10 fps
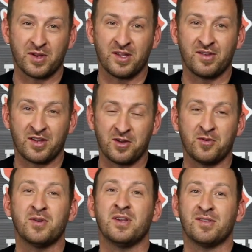days
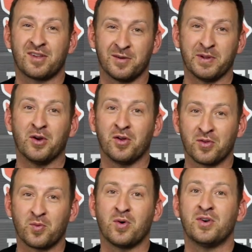ago. It's going to be on
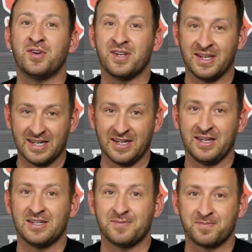the water today.